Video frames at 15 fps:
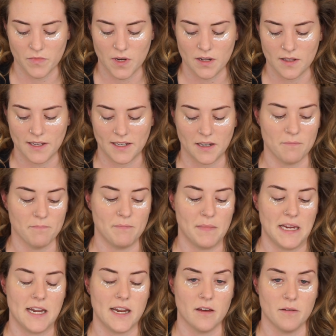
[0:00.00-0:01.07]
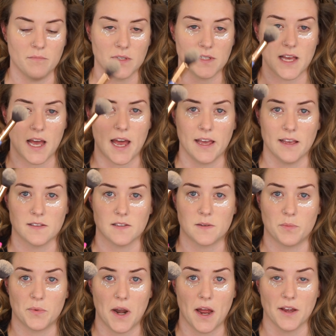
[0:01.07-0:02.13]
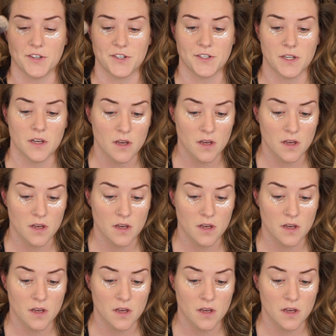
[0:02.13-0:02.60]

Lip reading: of like a medium-sized brush